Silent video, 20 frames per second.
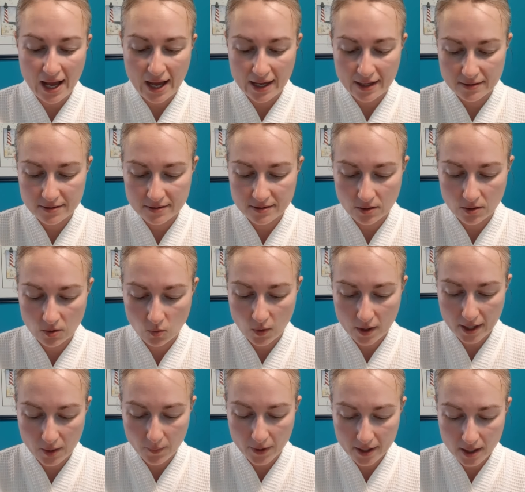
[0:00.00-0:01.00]
eyes so when
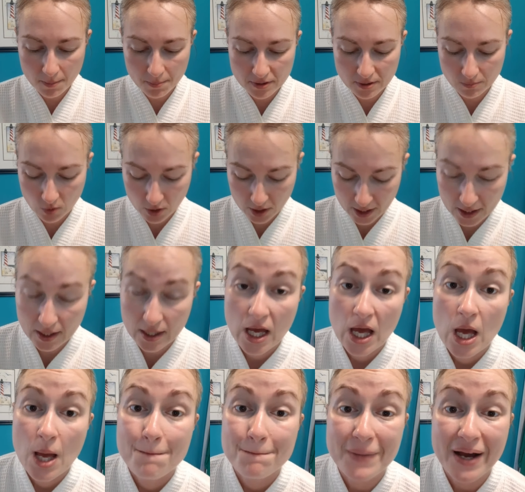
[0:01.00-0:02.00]
I wake up in the morning,
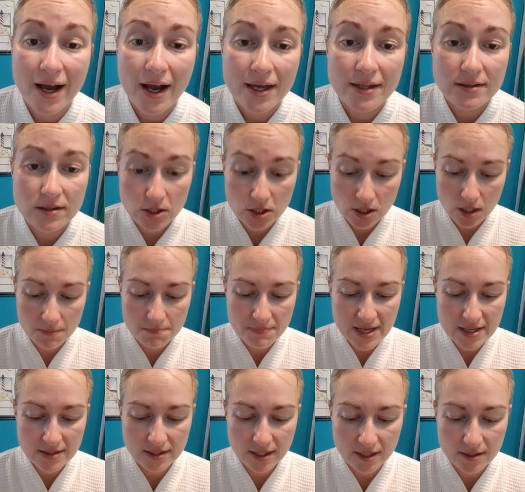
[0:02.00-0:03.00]
my eyes look
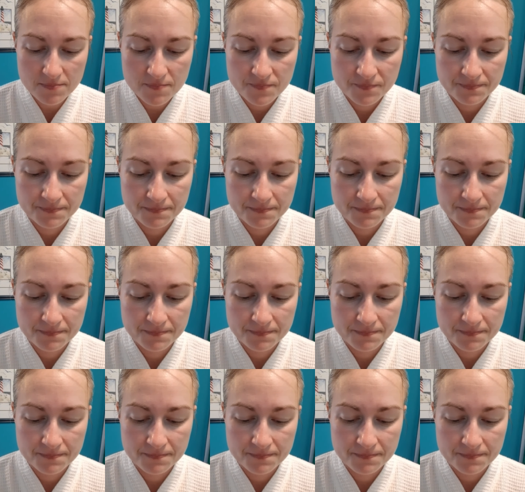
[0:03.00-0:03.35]
amazing.